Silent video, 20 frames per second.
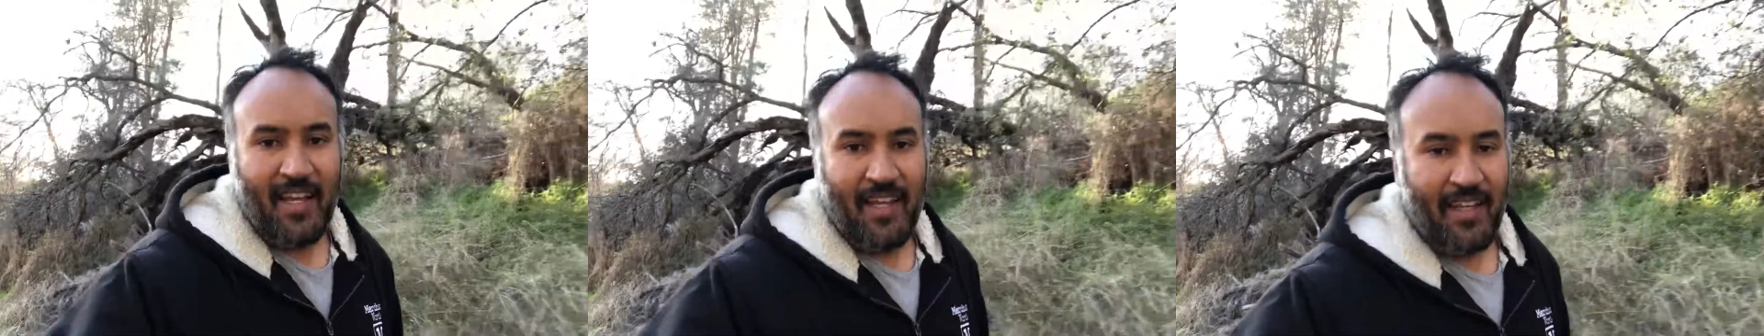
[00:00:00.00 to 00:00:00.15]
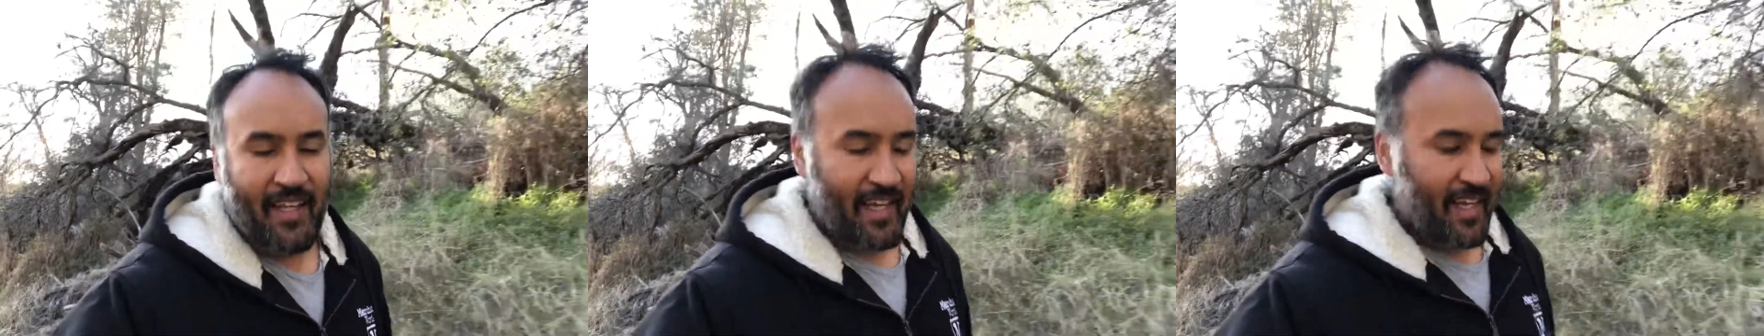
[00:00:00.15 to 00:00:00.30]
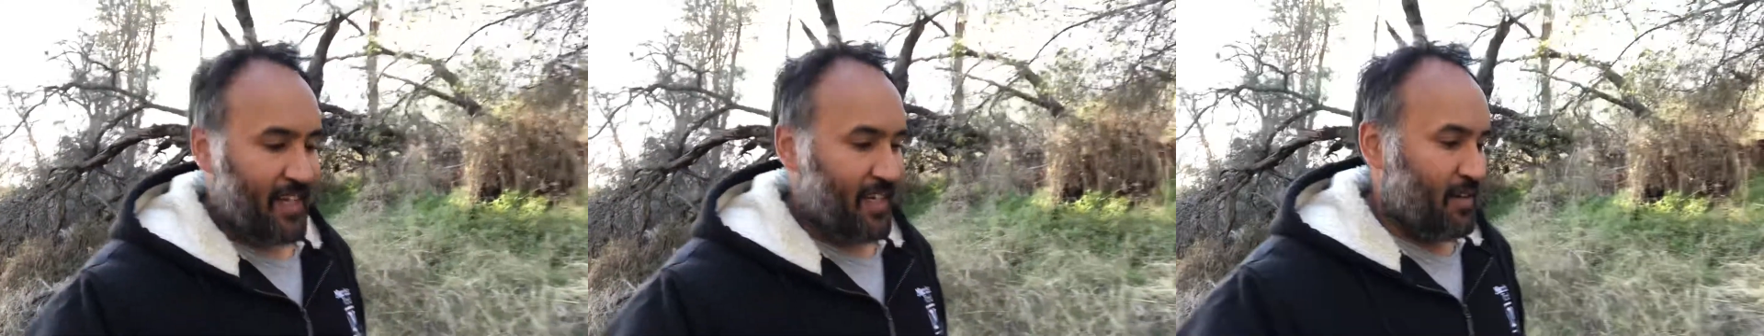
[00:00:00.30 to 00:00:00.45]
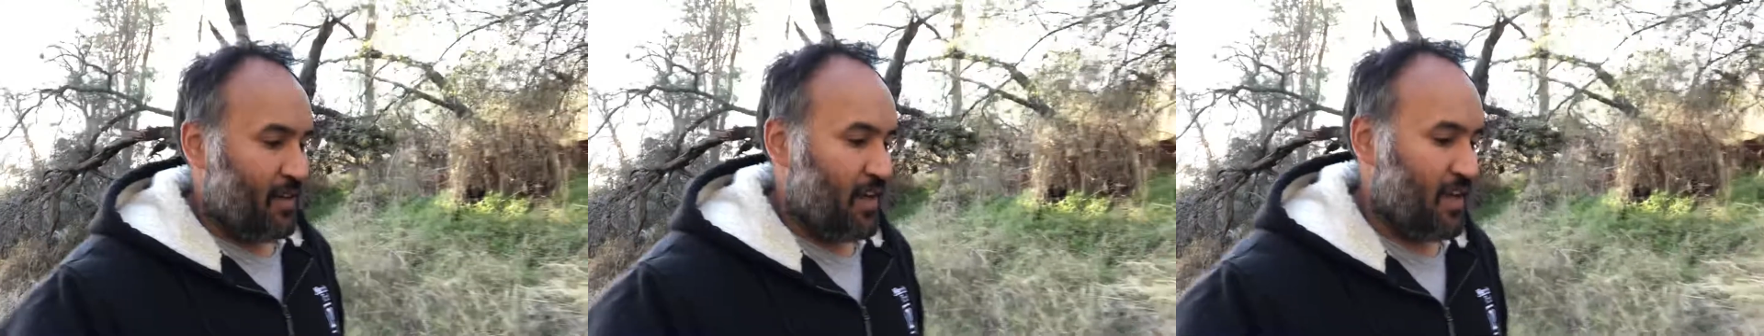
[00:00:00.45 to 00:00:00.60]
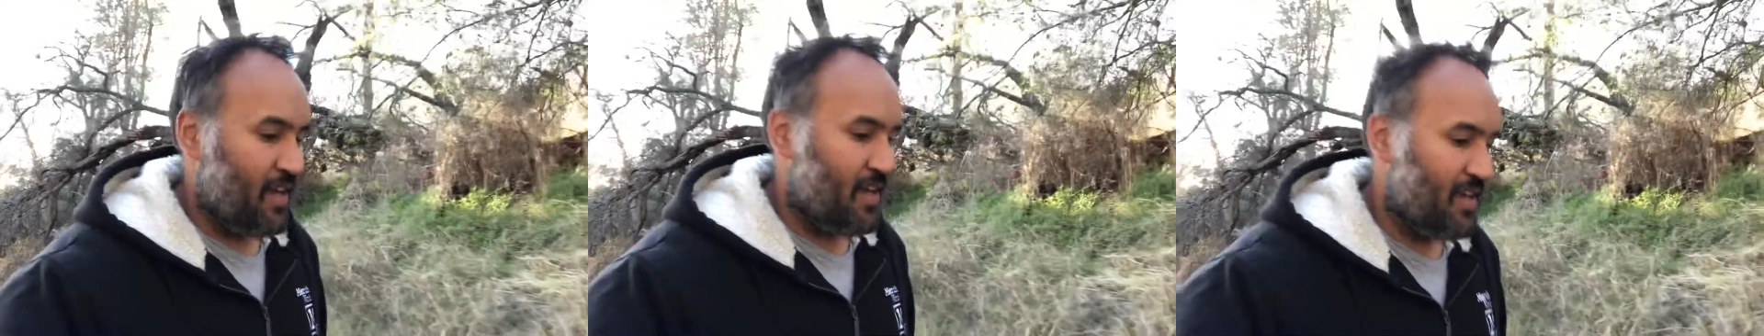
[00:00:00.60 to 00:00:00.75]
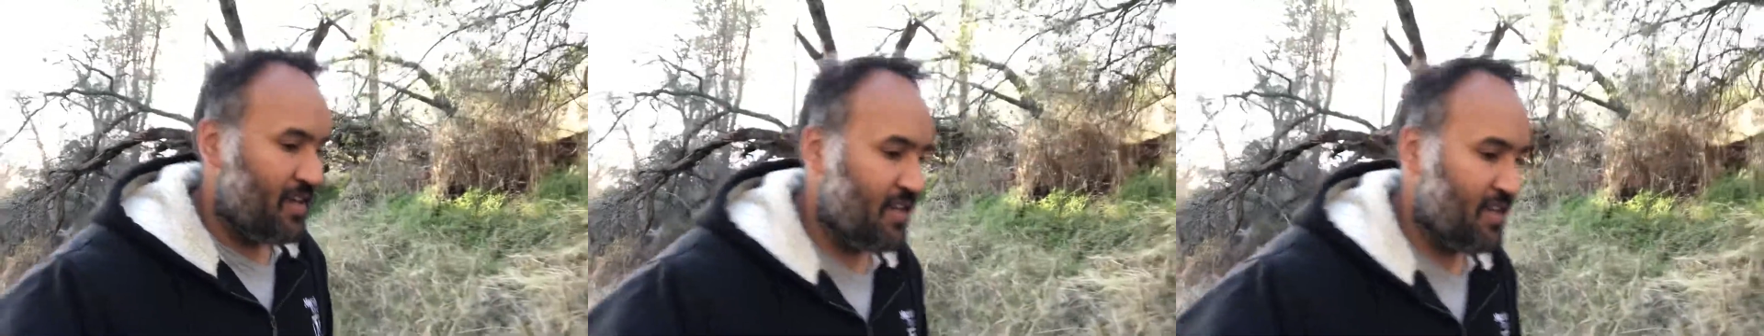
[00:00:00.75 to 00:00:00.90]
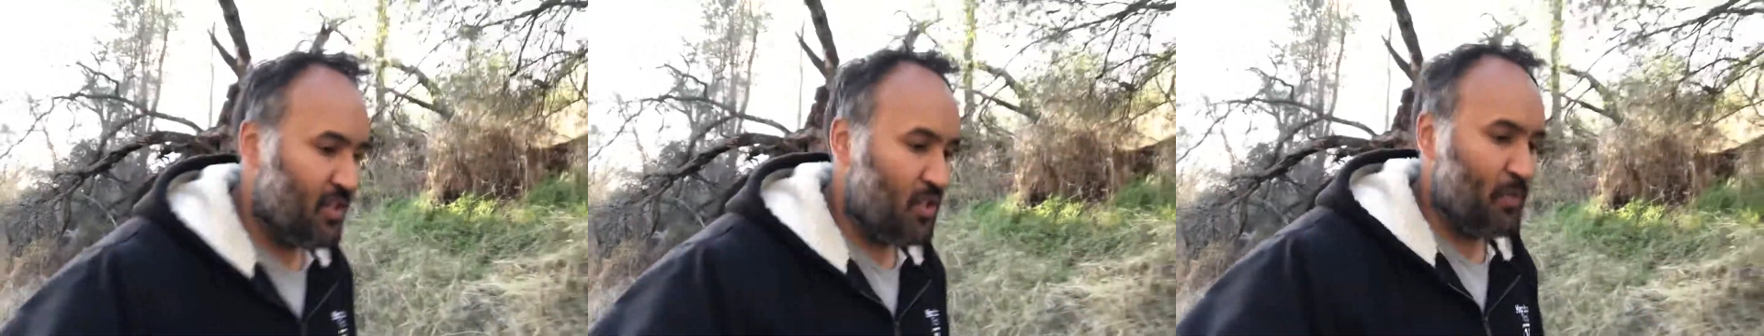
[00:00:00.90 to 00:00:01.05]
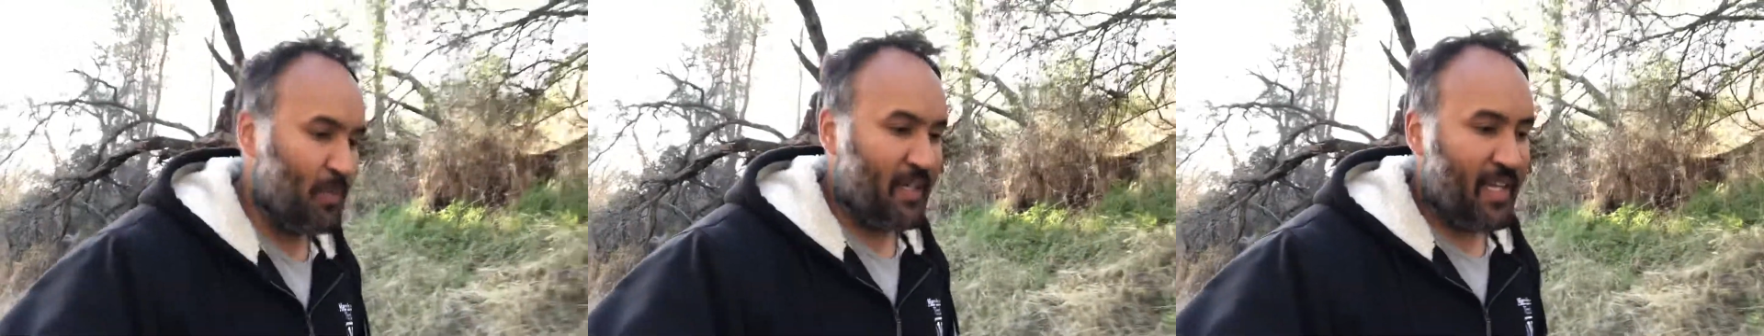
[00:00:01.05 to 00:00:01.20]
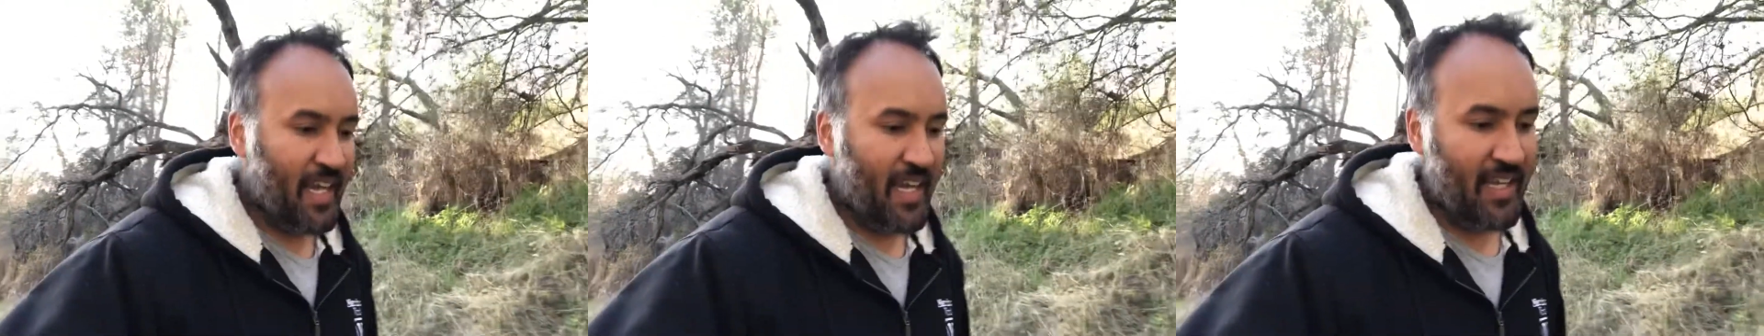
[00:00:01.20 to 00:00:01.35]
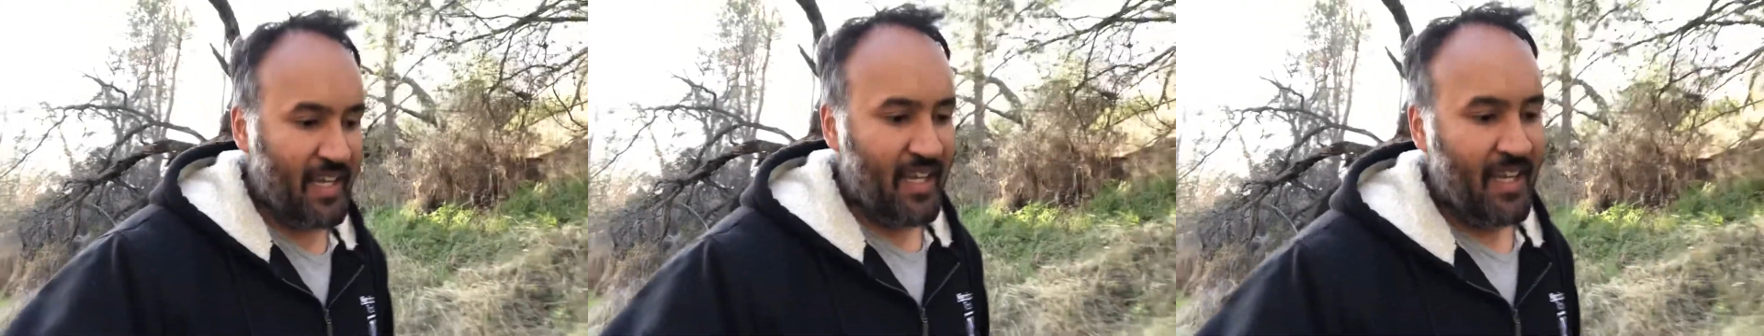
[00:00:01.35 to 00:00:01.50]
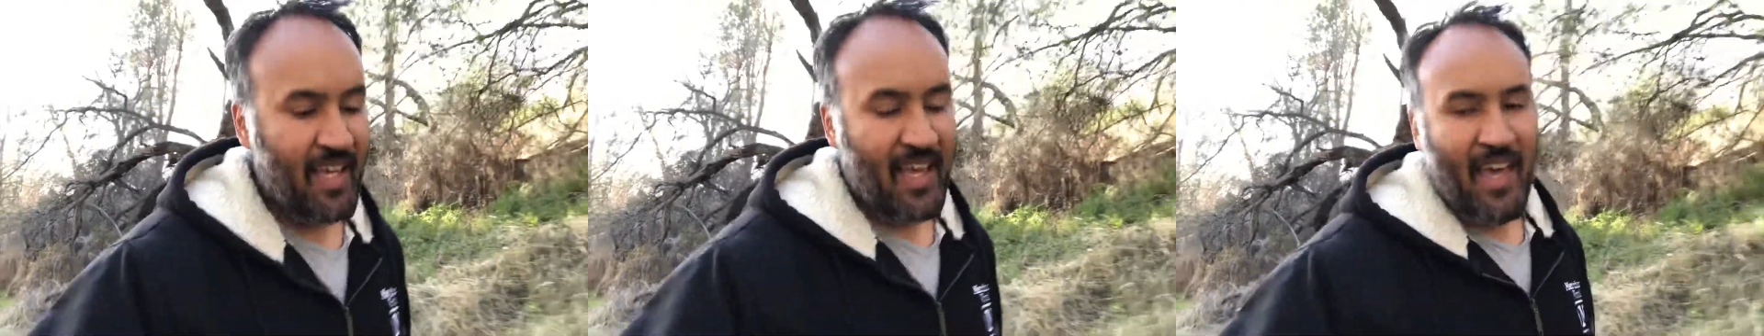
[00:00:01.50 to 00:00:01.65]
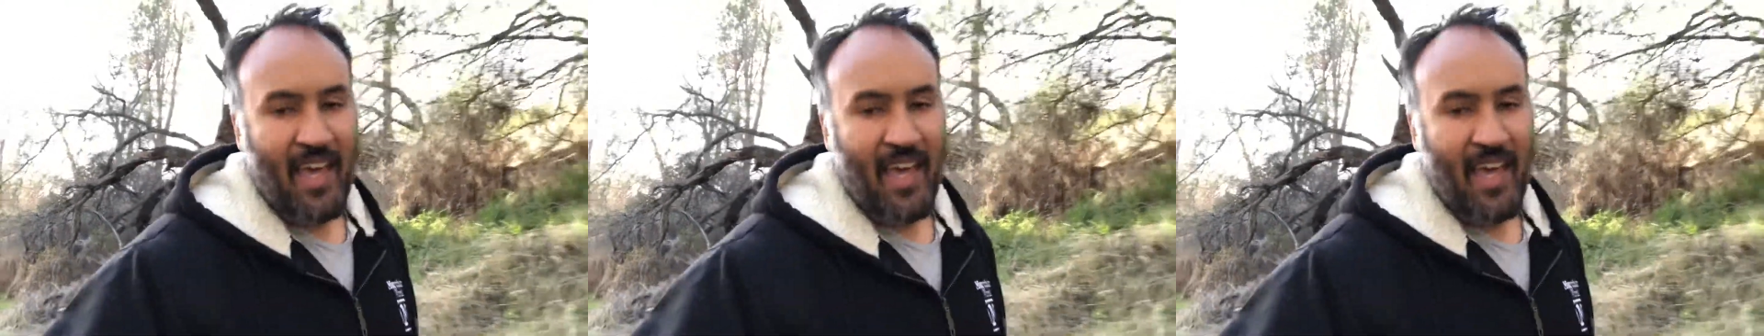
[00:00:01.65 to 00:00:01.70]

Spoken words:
that can duplicate